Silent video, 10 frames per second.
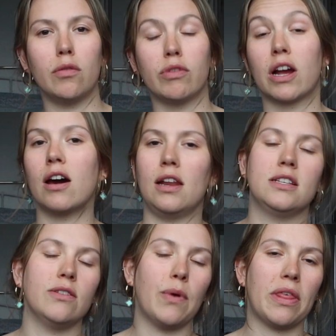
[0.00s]

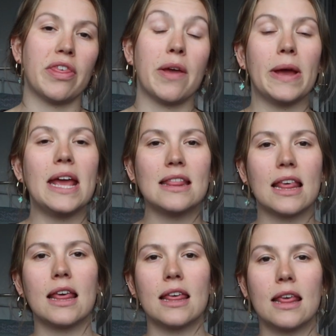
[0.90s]
regardless of whether they were in
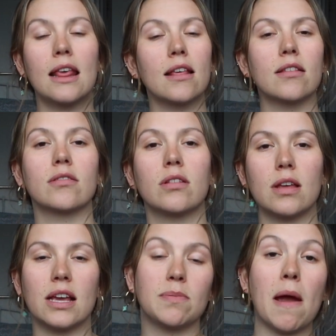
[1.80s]
the
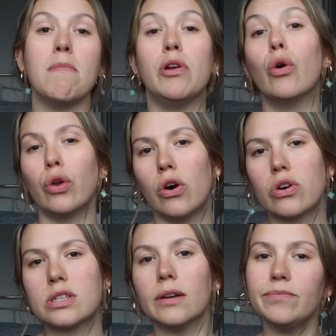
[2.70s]
experiment or
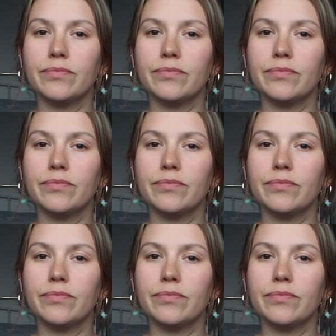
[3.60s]
not,